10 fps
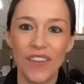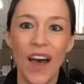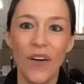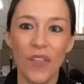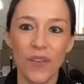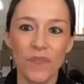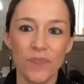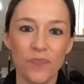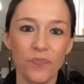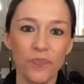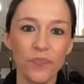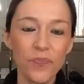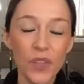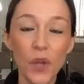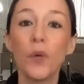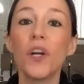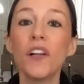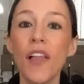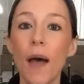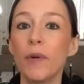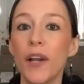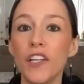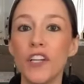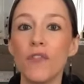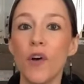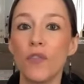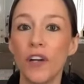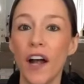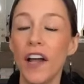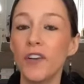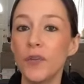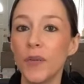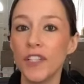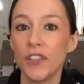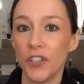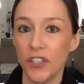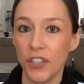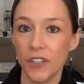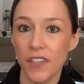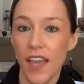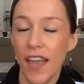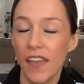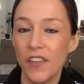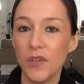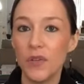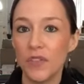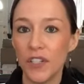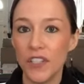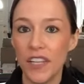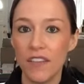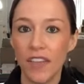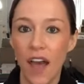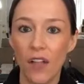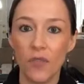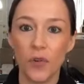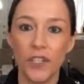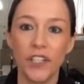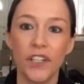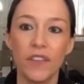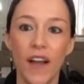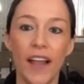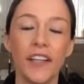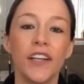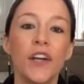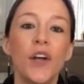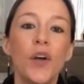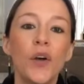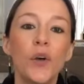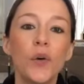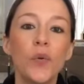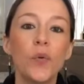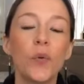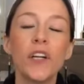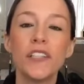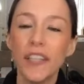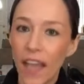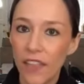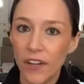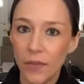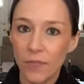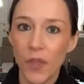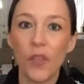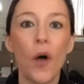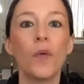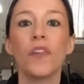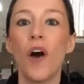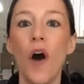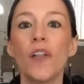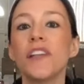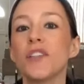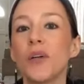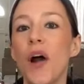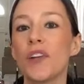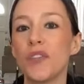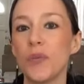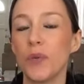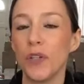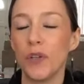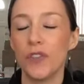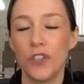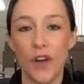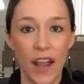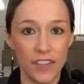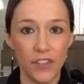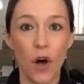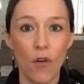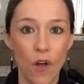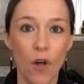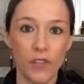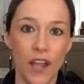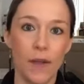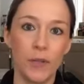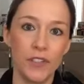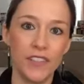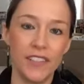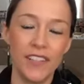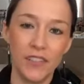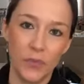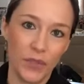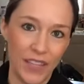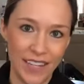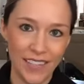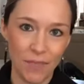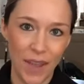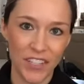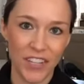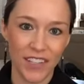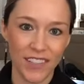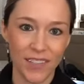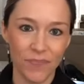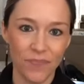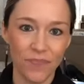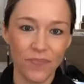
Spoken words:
of Health. We're a collaboration of over 100 researchers at the University of California, Irvine, who work together along with colleagues across the world to try to solve Alzheimer's disease and related dementias.